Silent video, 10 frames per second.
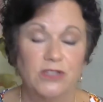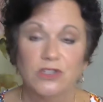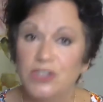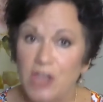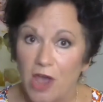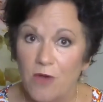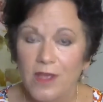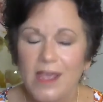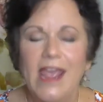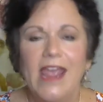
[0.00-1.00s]
So
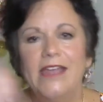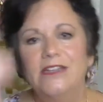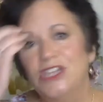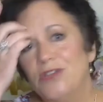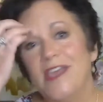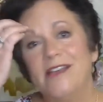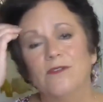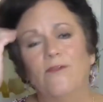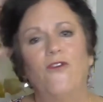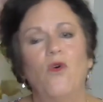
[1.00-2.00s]
in
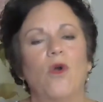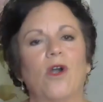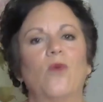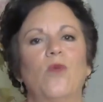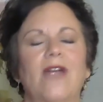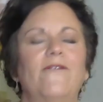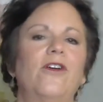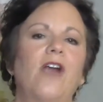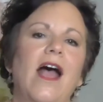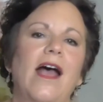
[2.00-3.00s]
2004,
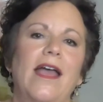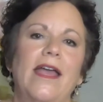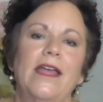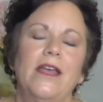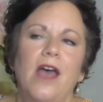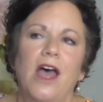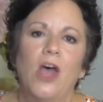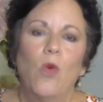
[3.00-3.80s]
whenever I uh,